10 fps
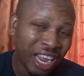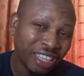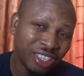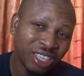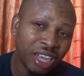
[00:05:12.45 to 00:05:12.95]

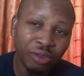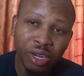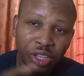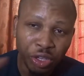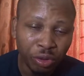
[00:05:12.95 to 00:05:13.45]
That is
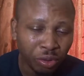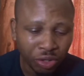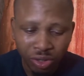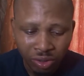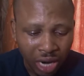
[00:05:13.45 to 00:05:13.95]
actually
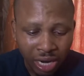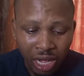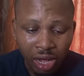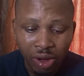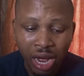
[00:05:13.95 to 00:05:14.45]
huge right
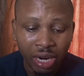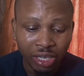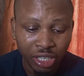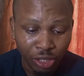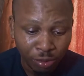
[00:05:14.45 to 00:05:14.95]
now
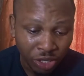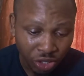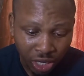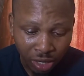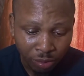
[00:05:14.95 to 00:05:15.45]
and is
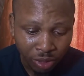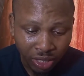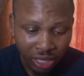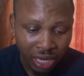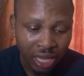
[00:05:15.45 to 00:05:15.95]
being
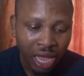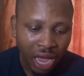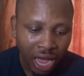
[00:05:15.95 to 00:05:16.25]
celebrated